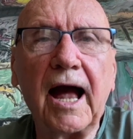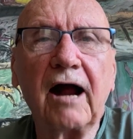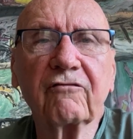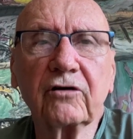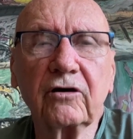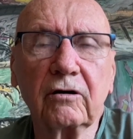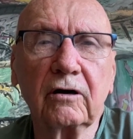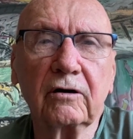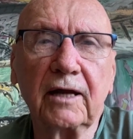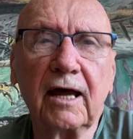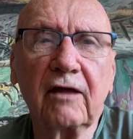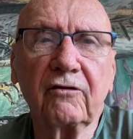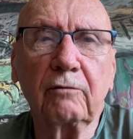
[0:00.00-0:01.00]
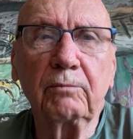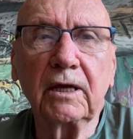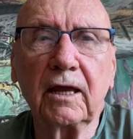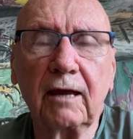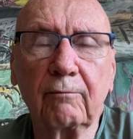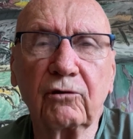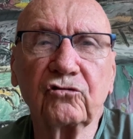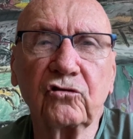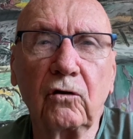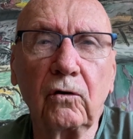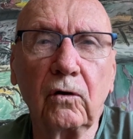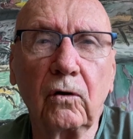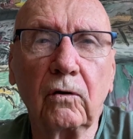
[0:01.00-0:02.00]
After her death, it became a
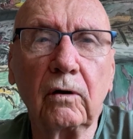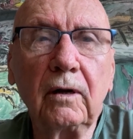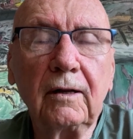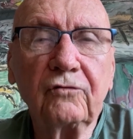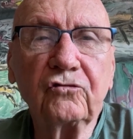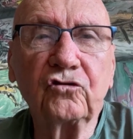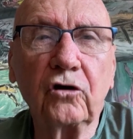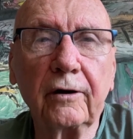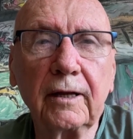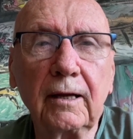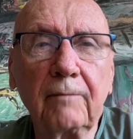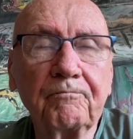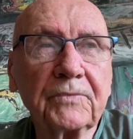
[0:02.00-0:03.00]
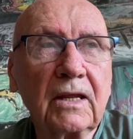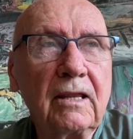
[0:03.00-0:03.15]
solo journey.